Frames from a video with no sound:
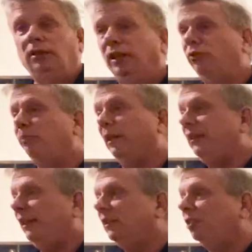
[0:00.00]
he was my
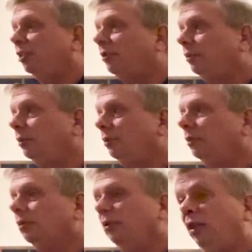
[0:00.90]
tactician.
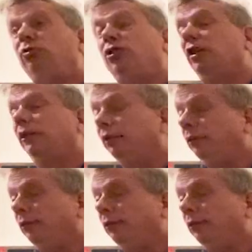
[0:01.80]
He was good.